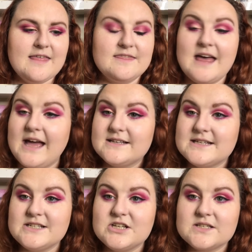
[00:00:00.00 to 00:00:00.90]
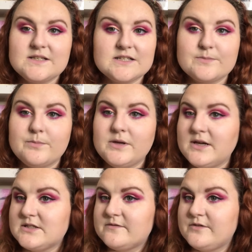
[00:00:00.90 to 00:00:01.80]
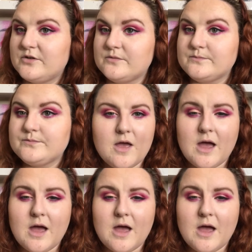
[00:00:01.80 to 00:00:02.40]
that it just looks beautiful.